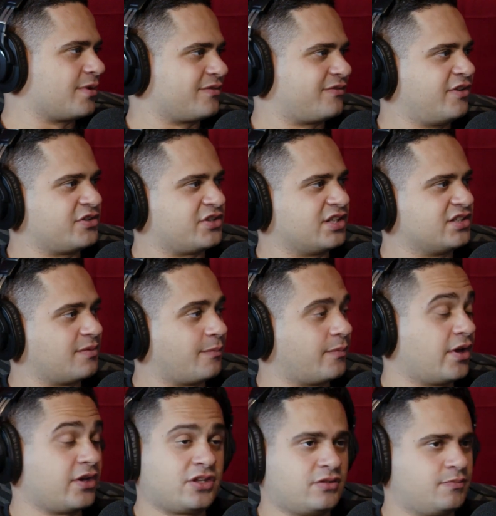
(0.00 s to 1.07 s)
the fishing. It's a
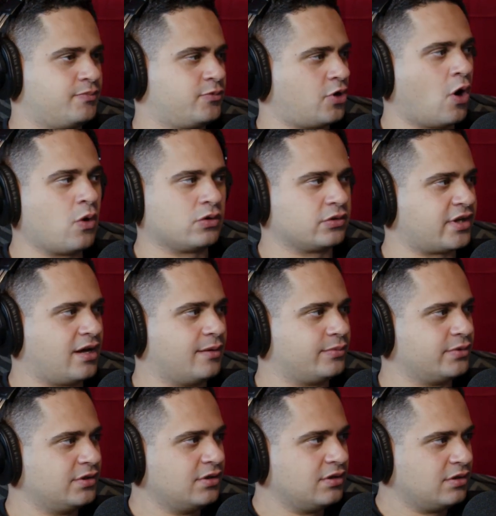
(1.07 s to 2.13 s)
total dump,
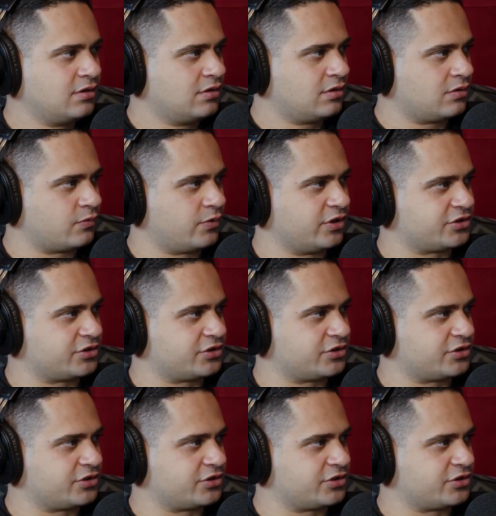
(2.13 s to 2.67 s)
real